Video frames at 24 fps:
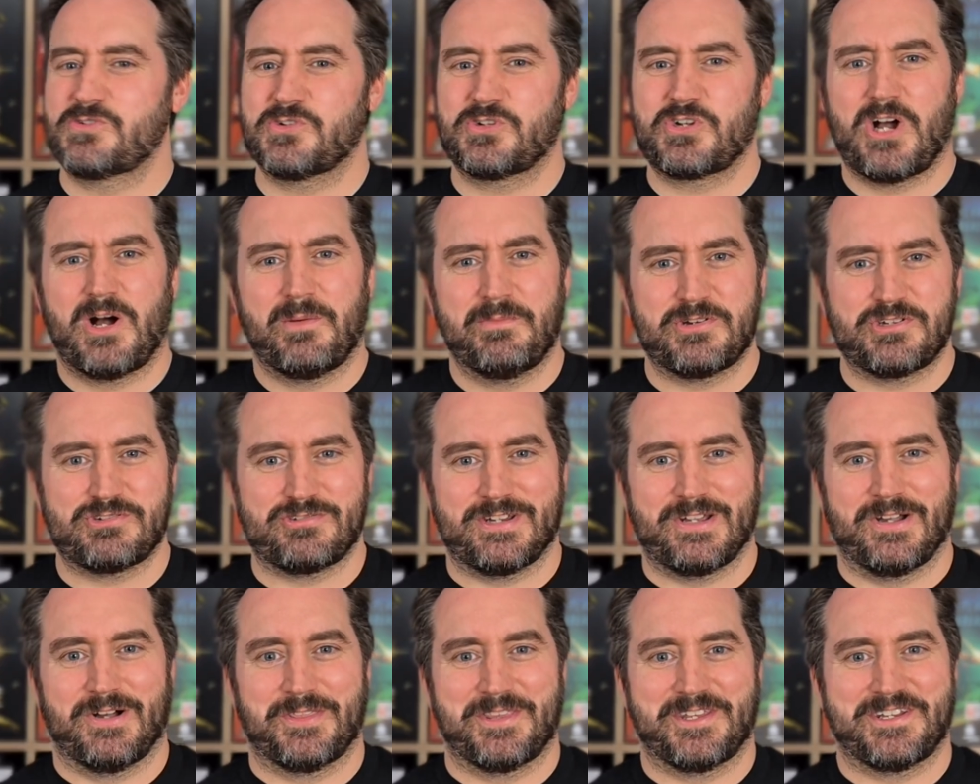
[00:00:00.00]

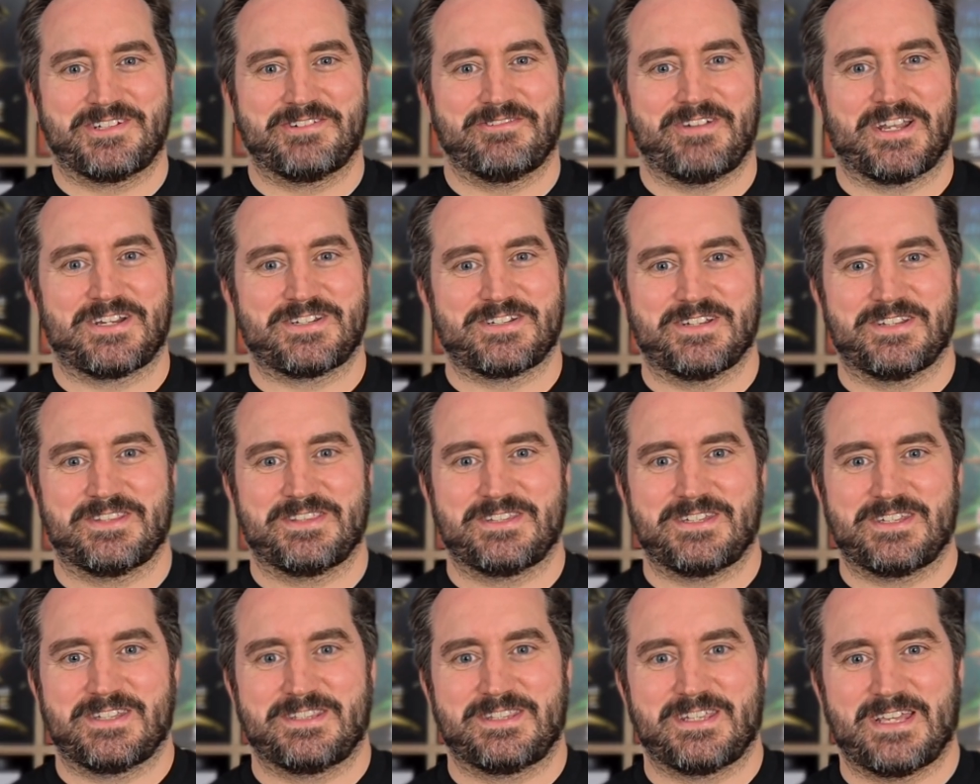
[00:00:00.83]
commentary on the
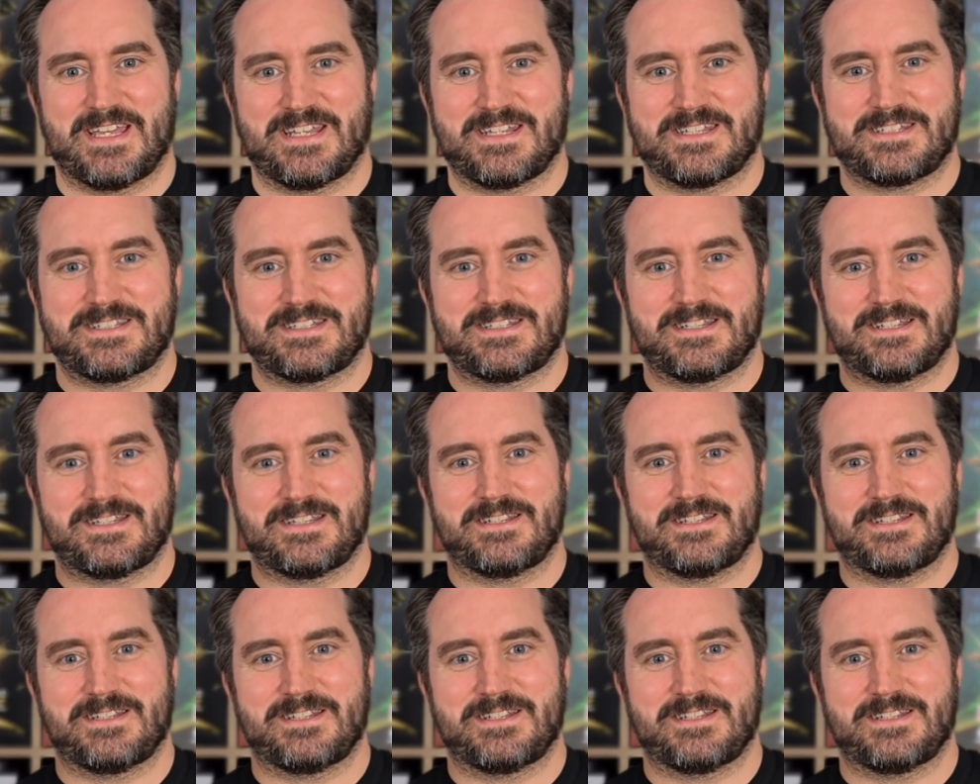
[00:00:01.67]
direction that